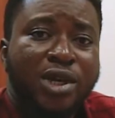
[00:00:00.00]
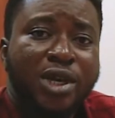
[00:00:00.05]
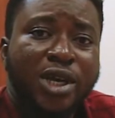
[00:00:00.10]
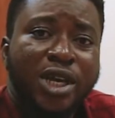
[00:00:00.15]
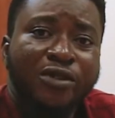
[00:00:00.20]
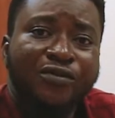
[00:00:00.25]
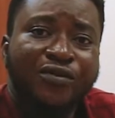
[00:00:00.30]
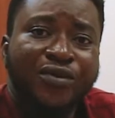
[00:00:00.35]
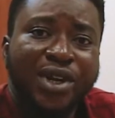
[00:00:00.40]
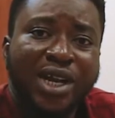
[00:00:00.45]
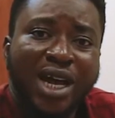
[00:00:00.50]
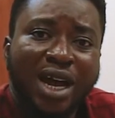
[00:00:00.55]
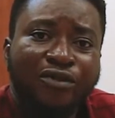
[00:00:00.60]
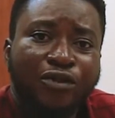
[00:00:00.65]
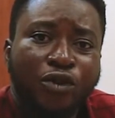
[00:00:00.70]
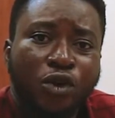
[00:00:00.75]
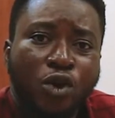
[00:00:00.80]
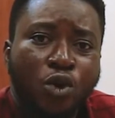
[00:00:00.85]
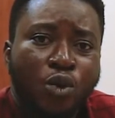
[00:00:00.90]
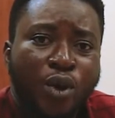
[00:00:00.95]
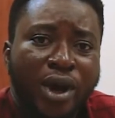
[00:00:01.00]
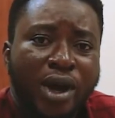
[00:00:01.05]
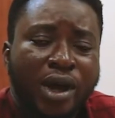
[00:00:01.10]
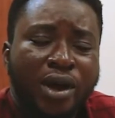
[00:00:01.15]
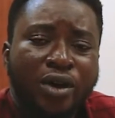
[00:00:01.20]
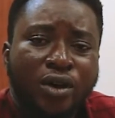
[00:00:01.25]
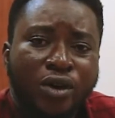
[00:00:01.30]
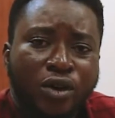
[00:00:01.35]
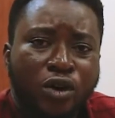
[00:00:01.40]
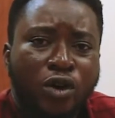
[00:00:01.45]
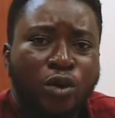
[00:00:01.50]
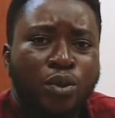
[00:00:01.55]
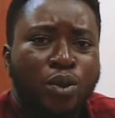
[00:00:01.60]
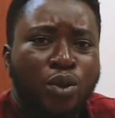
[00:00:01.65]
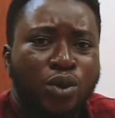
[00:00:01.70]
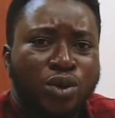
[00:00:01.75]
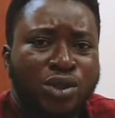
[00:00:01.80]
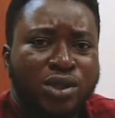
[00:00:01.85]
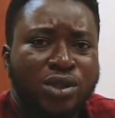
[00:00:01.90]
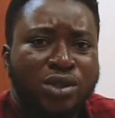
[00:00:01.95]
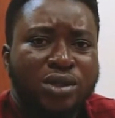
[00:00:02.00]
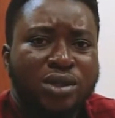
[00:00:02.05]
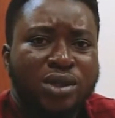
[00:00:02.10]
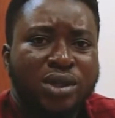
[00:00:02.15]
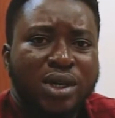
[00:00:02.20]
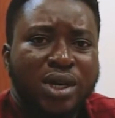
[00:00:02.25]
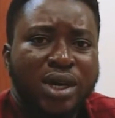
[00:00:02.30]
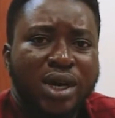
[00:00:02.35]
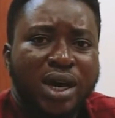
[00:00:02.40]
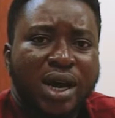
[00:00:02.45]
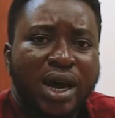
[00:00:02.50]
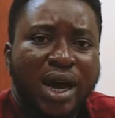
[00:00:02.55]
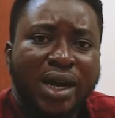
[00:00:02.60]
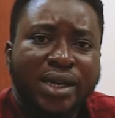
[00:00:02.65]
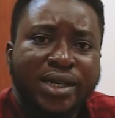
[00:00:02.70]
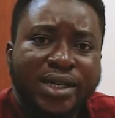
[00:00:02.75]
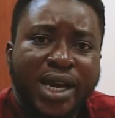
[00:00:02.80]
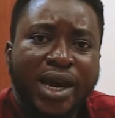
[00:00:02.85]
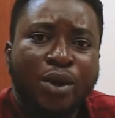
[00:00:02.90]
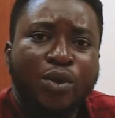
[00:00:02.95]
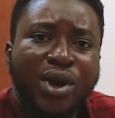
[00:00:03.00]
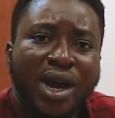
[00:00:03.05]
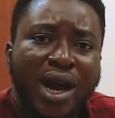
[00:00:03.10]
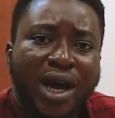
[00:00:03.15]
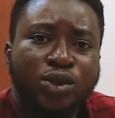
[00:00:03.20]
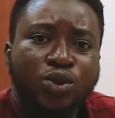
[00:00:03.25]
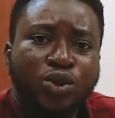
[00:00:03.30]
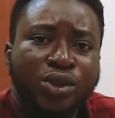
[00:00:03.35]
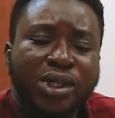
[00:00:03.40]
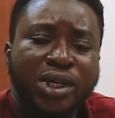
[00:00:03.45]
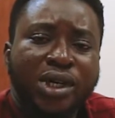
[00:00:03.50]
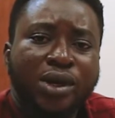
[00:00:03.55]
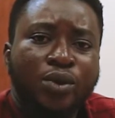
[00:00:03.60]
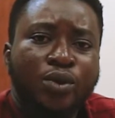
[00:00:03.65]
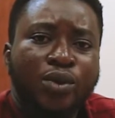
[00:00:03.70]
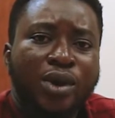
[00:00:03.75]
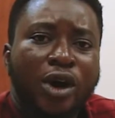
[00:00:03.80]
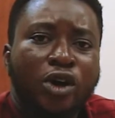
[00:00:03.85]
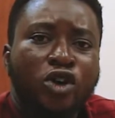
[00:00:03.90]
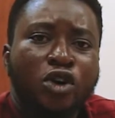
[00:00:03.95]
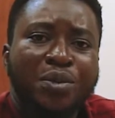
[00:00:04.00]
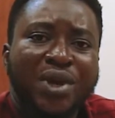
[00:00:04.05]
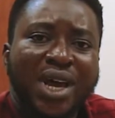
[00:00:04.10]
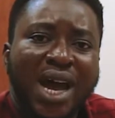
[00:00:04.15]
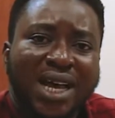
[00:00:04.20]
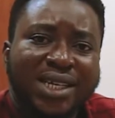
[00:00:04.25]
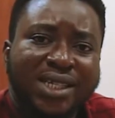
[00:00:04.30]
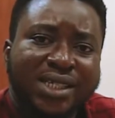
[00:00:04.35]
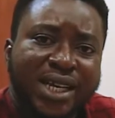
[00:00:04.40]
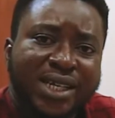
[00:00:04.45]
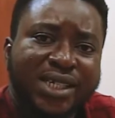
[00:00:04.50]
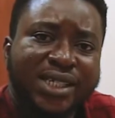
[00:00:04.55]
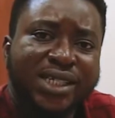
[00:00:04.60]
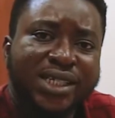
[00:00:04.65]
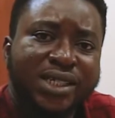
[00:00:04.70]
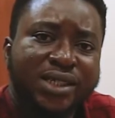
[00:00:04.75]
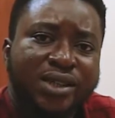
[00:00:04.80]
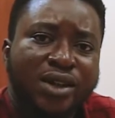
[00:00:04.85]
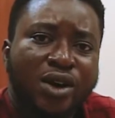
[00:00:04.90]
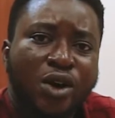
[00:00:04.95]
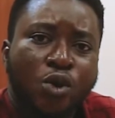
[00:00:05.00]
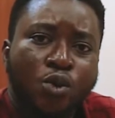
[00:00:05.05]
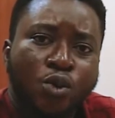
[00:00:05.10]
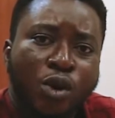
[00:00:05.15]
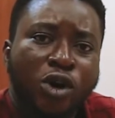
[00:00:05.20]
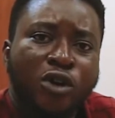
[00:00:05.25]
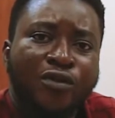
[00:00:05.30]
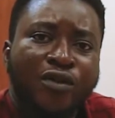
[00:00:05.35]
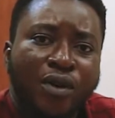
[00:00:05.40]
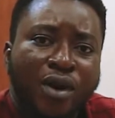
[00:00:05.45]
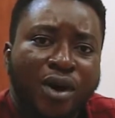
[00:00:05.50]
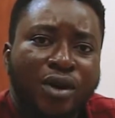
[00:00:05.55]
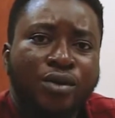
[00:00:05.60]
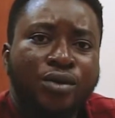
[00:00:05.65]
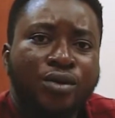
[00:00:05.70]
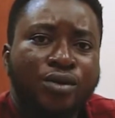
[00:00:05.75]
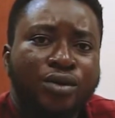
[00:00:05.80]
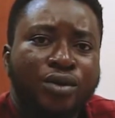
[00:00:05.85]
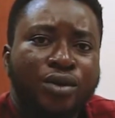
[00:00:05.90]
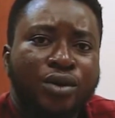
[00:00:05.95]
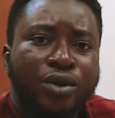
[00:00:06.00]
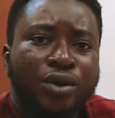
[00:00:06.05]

if they have done well or not. And here we are today, we are going to be assessing one of our own.